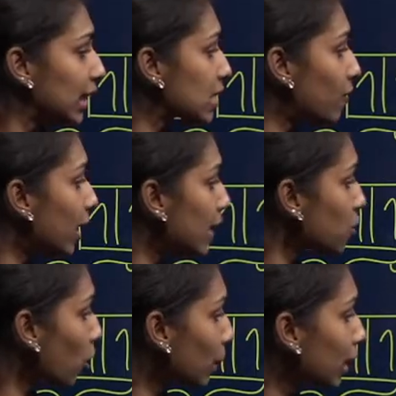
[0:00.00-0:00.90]
This 1s
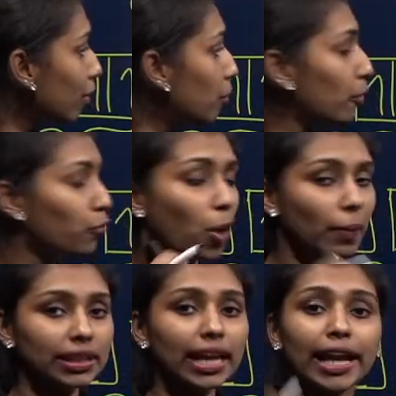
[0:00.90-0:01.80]
orbital will be
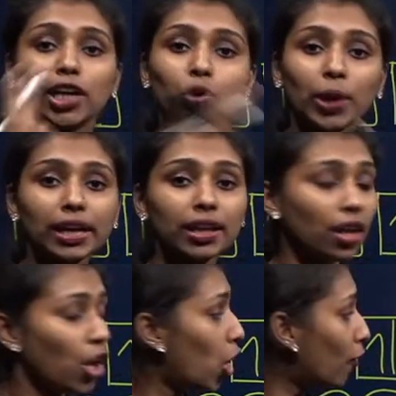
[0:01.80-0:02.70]
forming the head-to-head
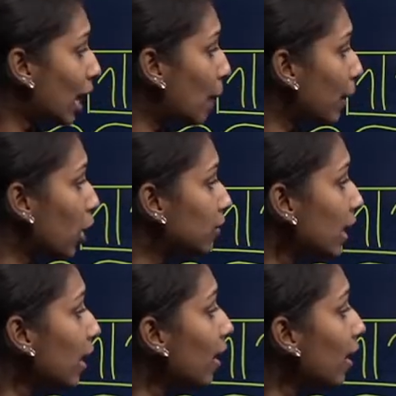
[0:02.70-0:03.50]
overlapping of the